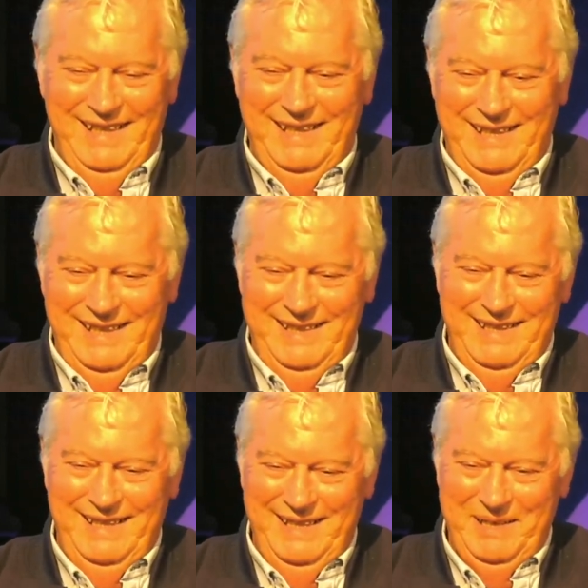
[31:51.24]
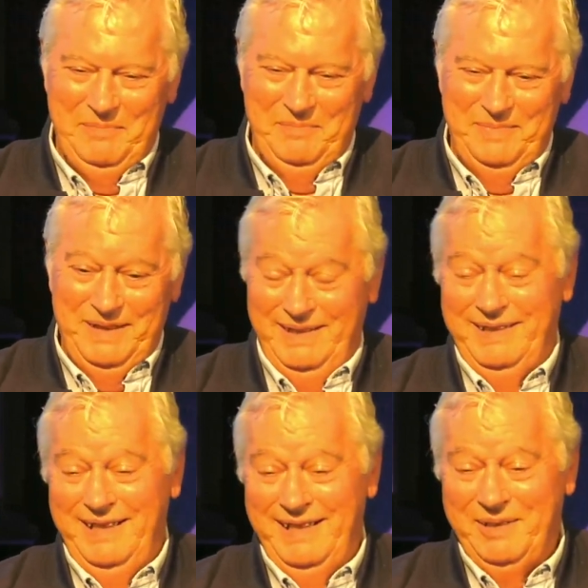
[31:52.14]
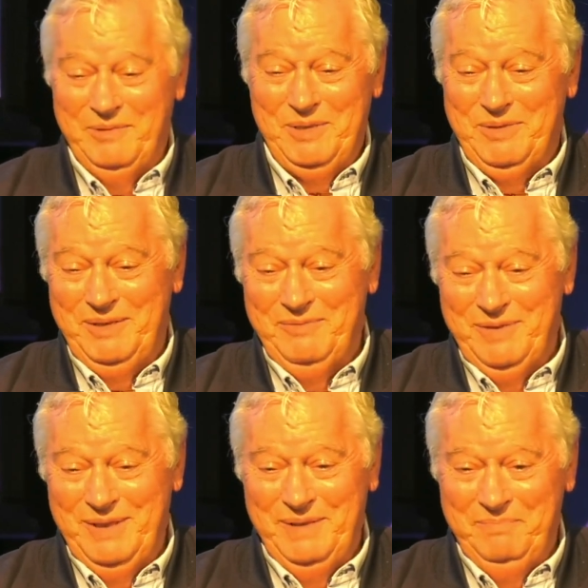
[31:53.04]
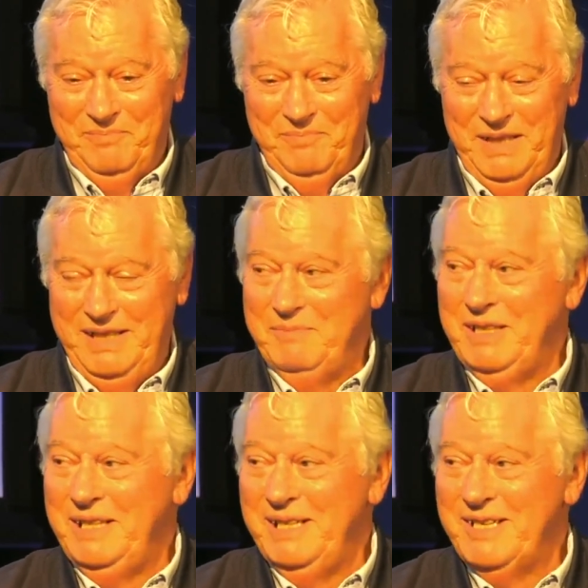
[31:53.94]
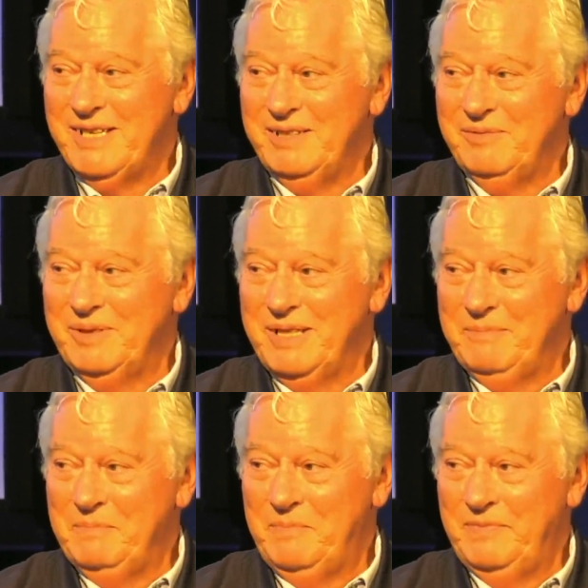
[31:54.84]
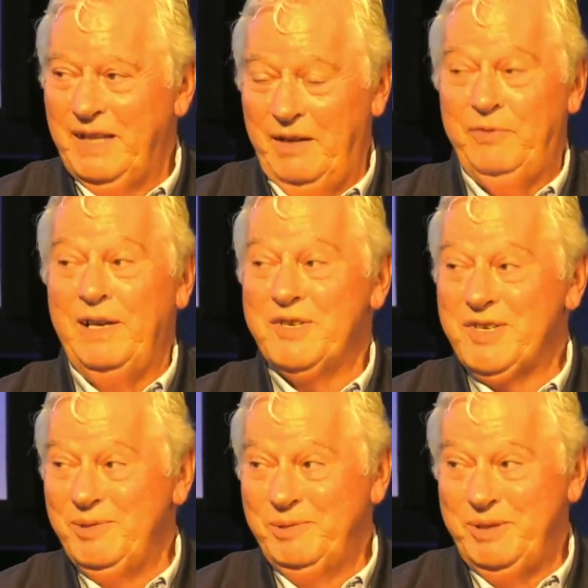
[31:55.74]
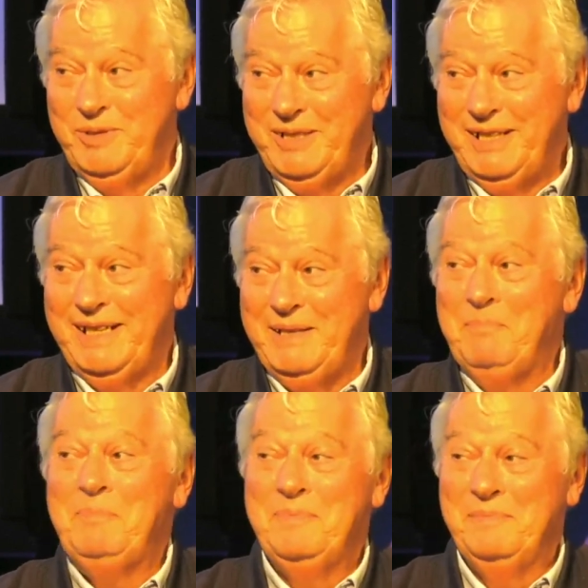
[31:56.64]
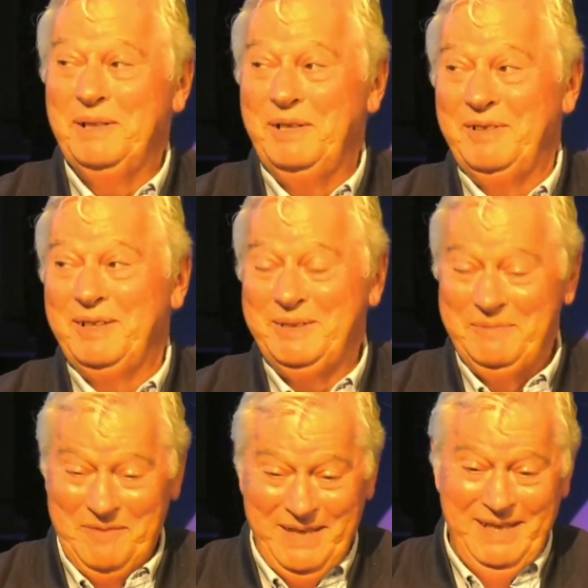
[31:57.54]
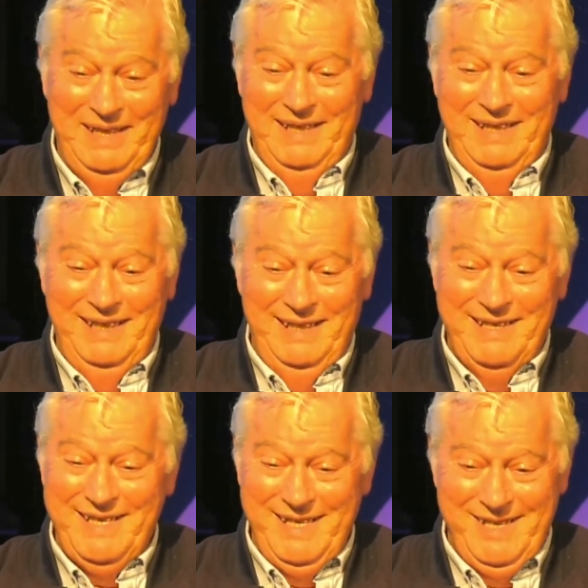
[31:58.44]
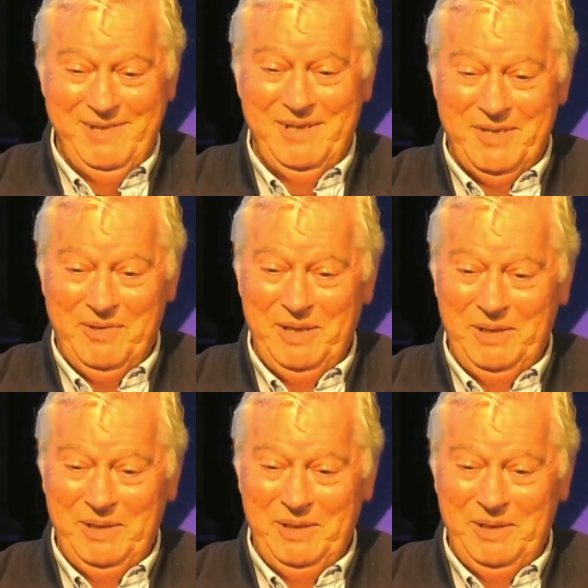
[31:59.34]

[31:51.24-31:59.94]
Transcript: Uh, but yeah, I worked with him for many, many years afterwards. And he was in effective. Fact, still do today, believe it or not. Really? Yes, he still has quite